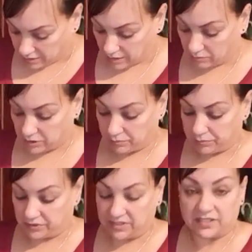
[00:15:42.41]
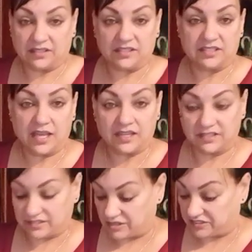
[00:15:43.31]
And I'm gonna put this on the side
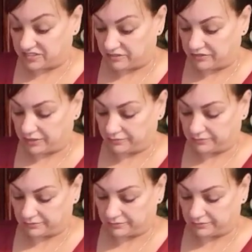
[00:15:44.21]
and start stuffing.